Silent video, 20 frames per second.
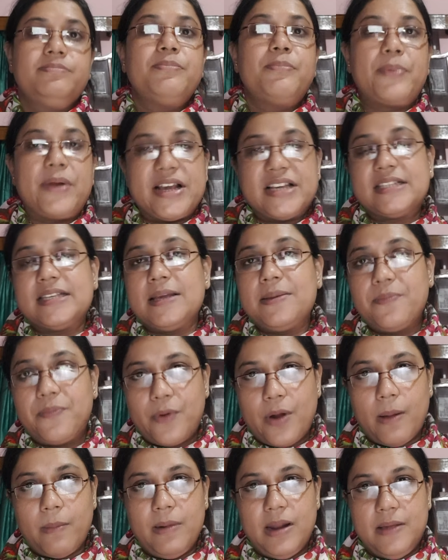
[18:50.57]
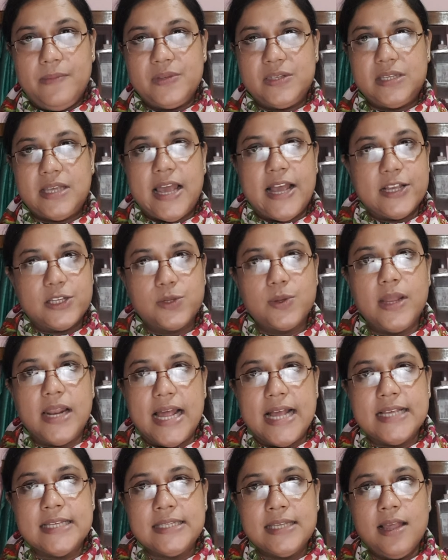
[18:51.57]
pressing problems, as well
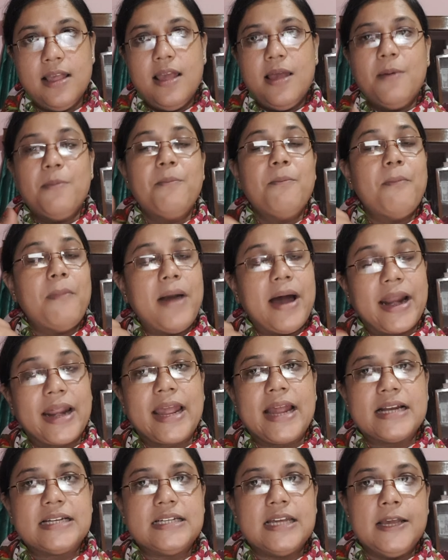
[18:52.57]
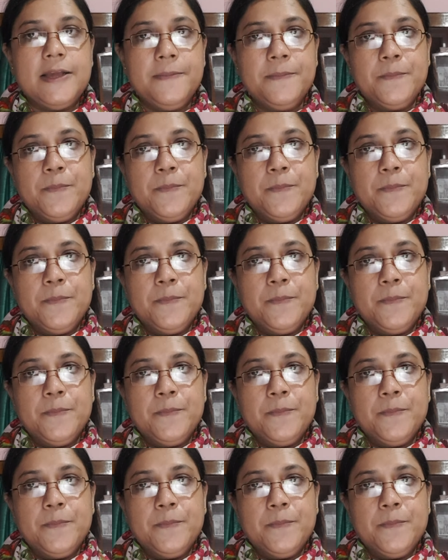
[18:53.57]
as marketing